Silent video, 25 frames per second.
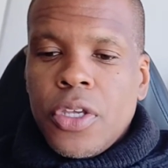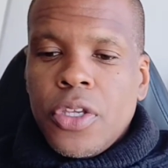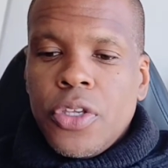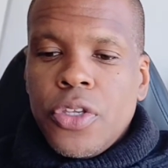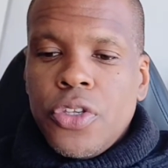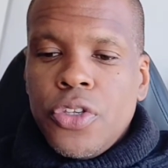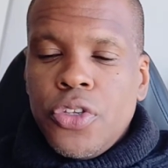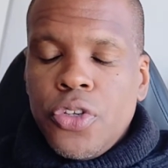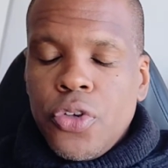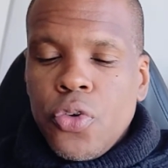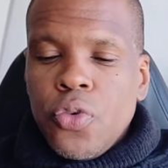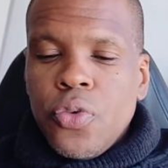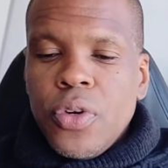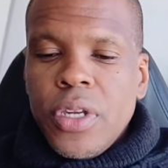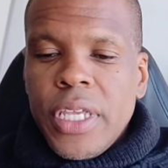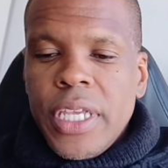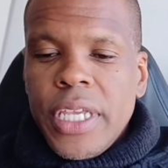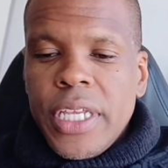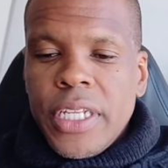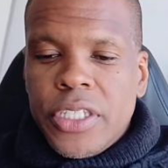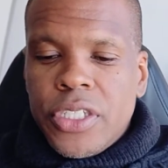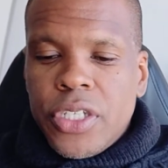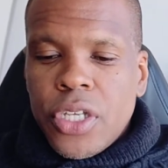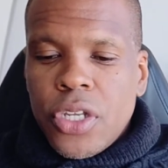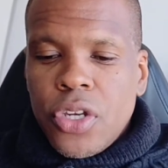you
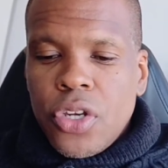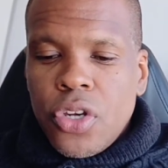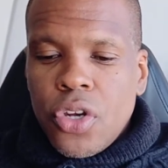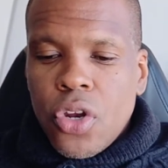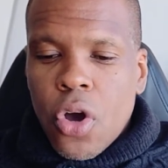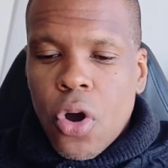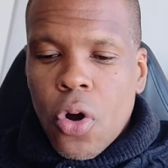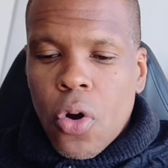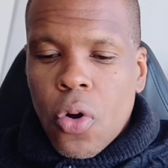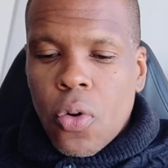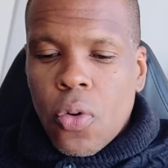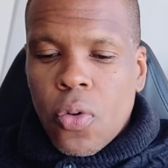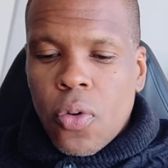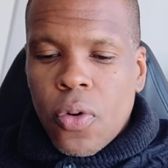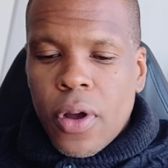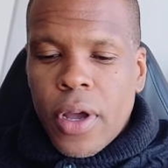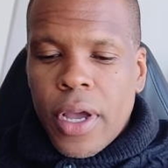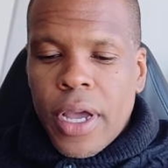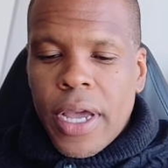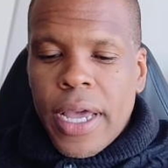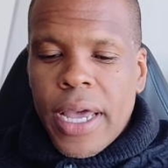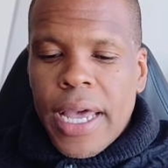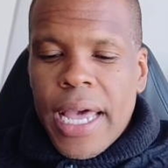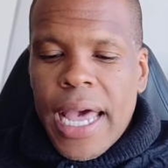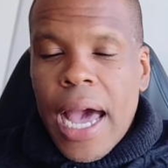need to know
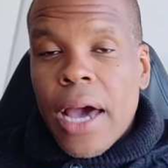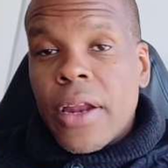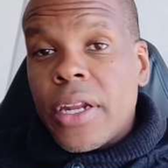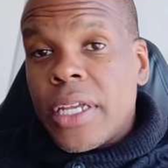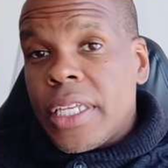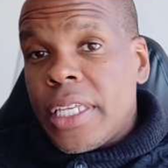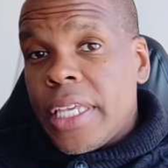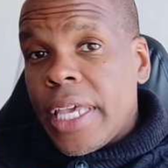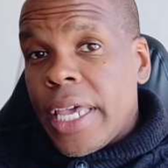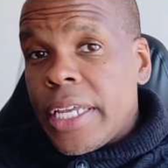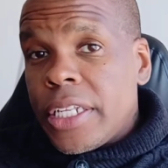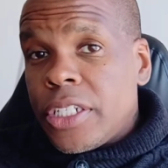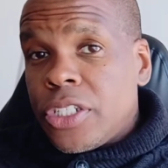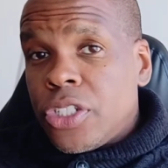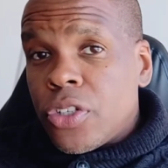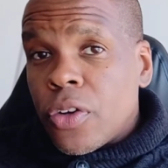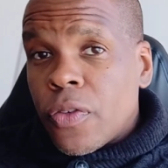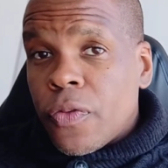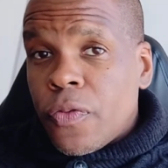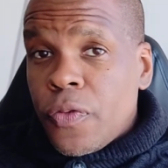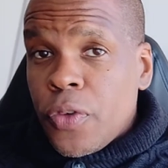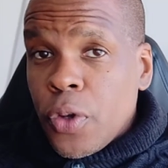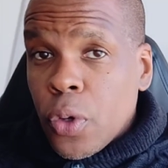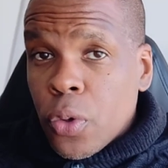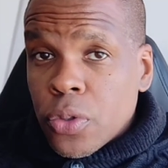how to gauge your
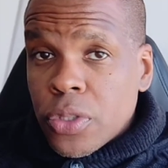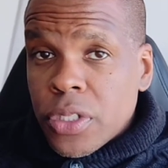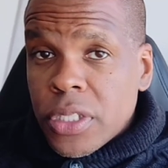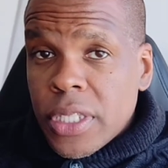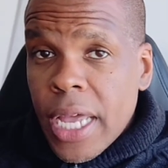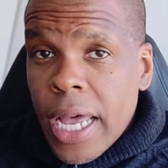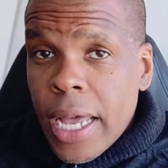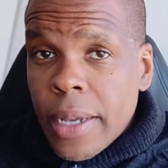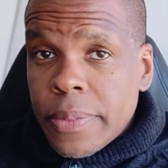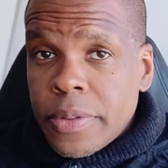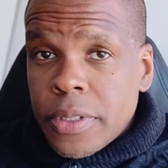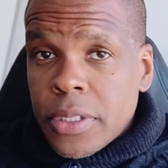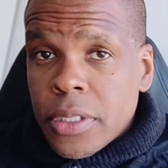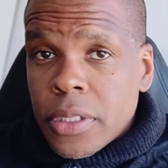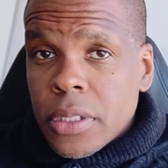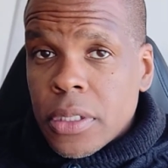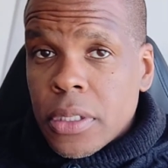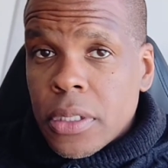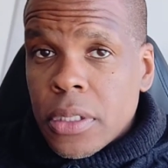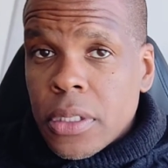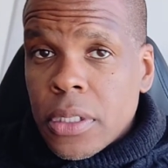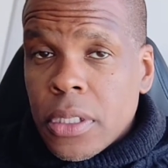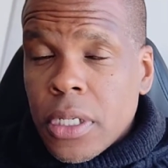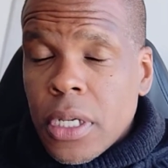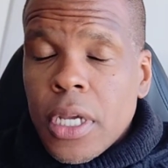fuel stops.
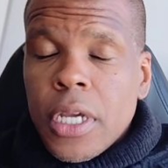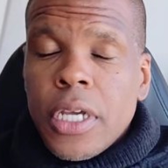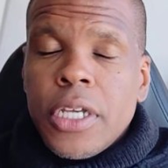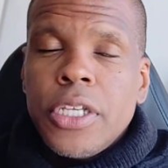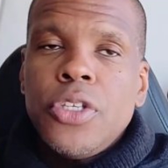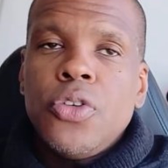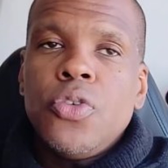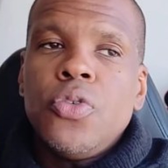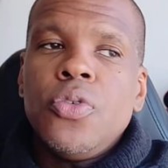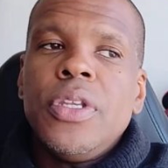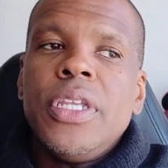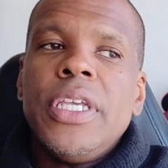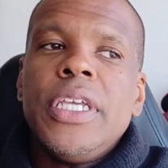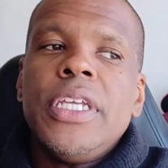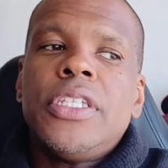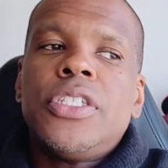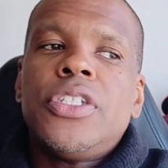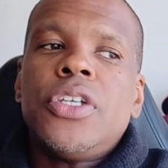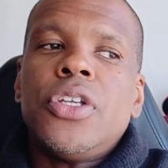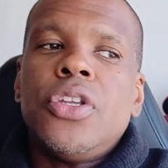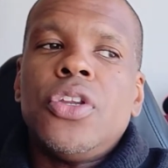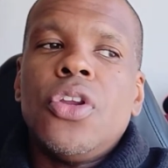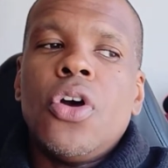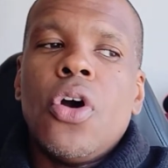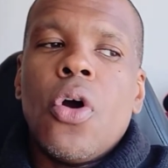You need
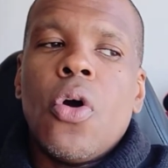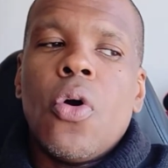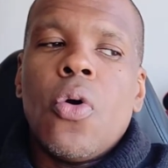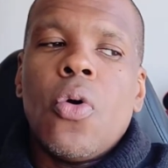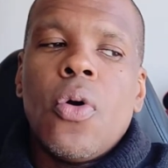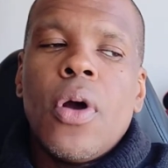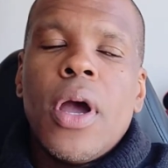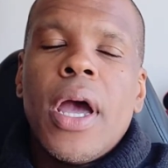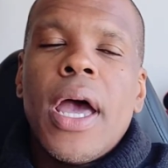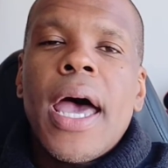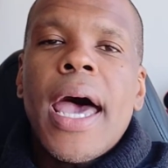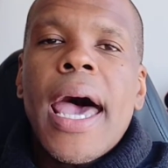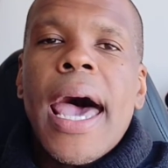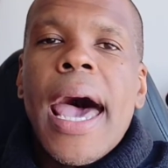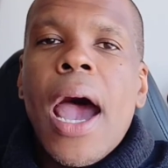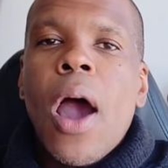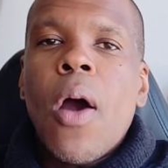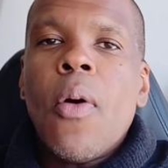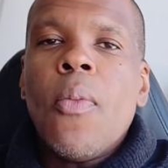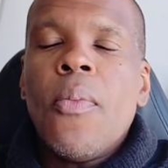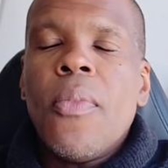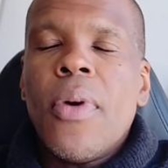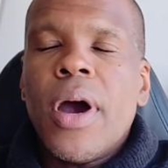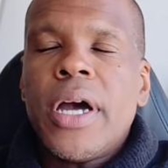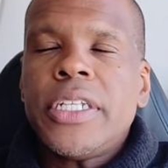to know
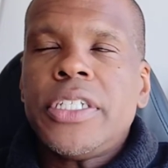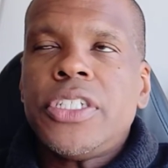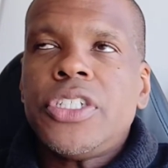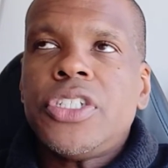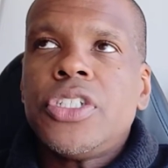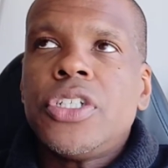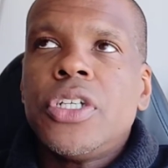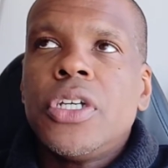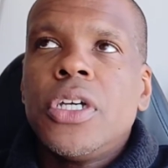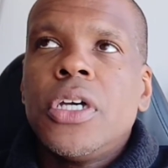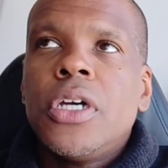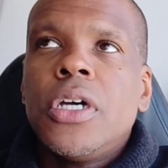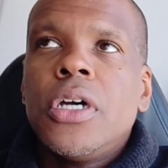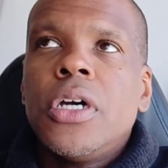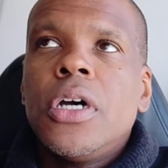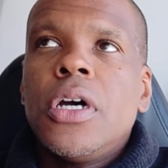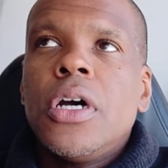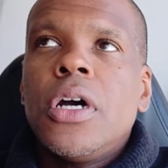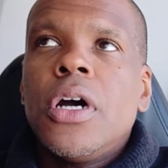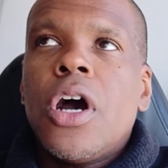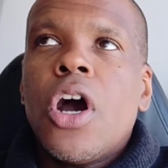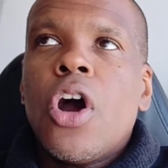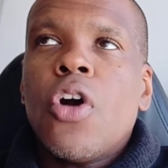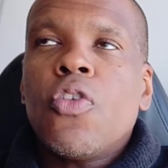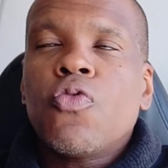how much
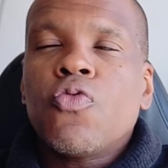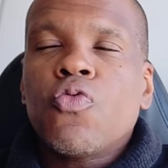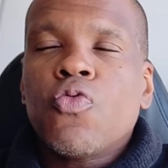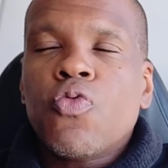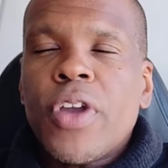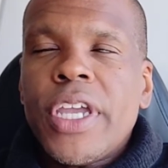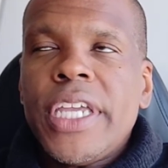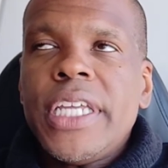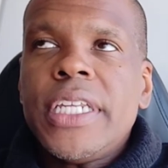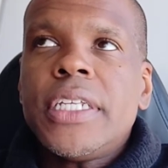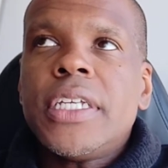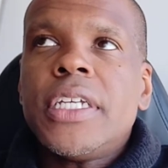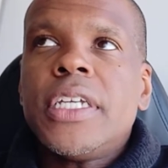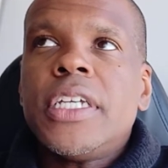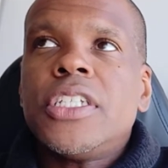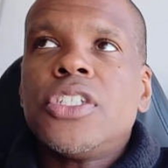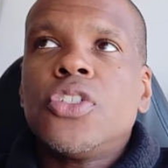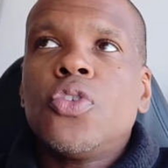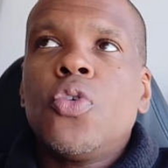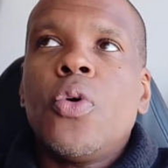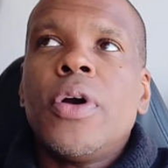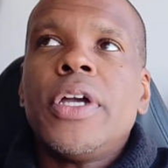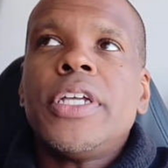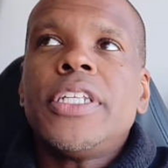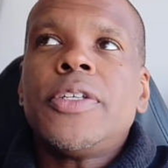a rate
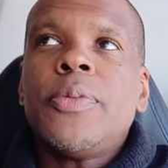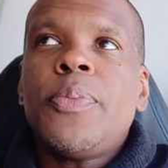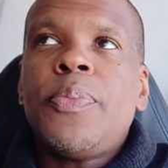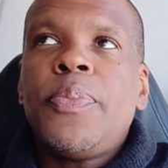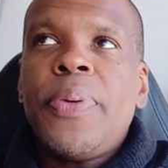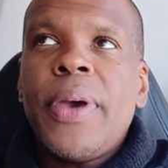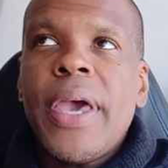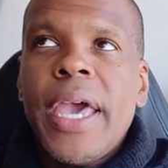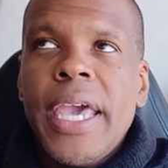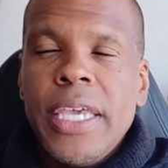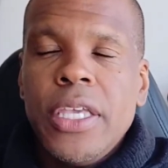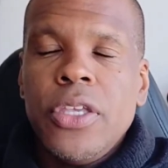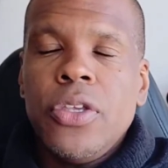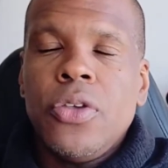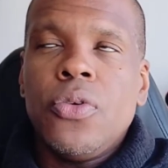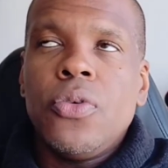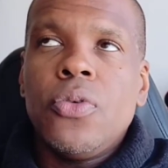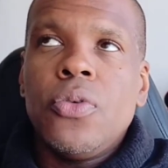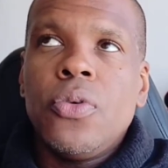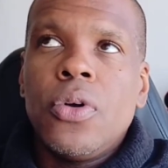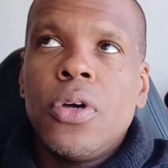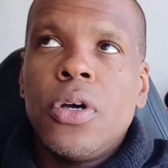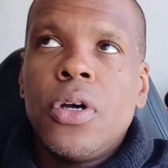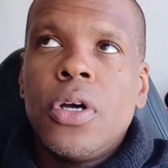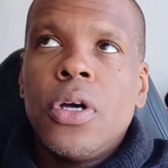is going to pay
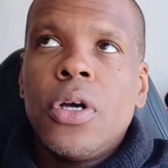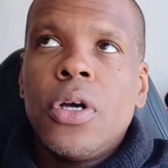you,